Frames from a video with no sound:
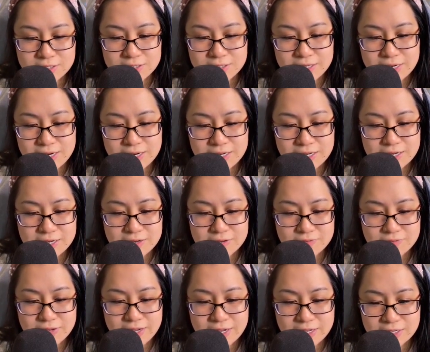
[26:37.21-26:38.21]

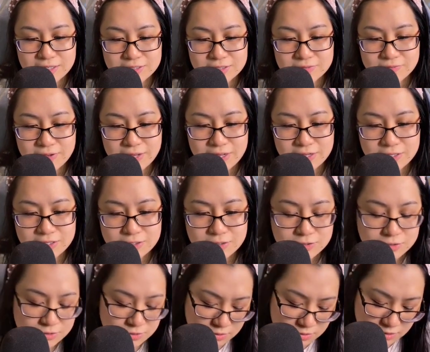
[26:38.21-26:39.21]
negative x
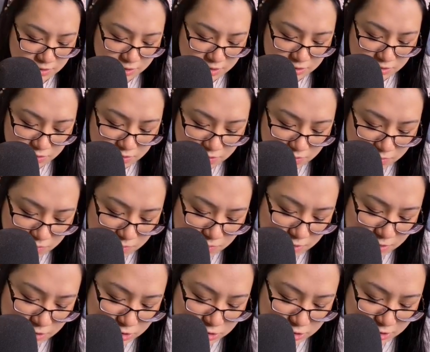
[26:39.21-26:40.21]
values, and our
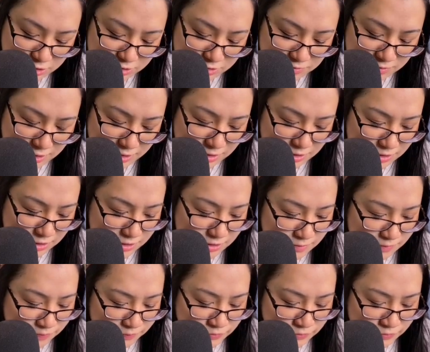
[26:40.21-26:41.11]
origins right there.